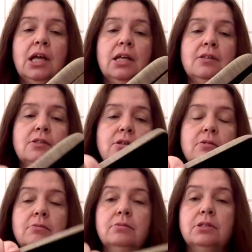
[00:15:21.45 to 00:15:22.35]
So,
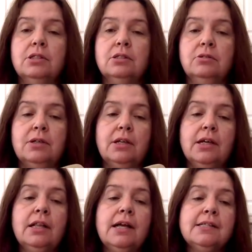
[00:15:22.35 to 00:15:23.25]
just an
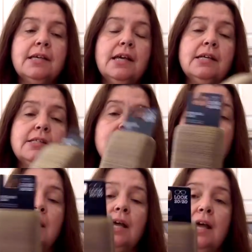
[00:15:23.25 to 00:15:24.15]
eyeglass case.
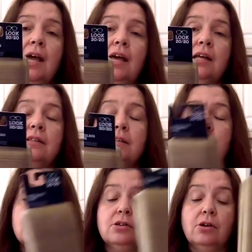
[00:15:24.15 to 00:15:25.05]
And
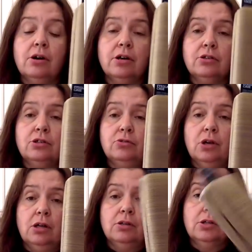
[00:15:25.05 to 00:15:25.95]
these are
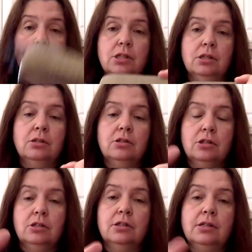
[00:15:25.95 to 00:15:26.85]
$2.
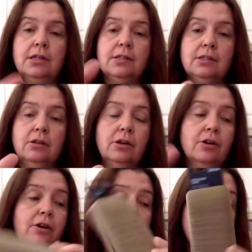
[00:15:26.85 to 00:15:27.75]
Just a nice
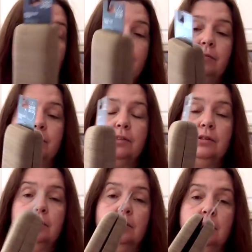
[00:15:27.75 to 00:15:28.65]
hardcover one with the,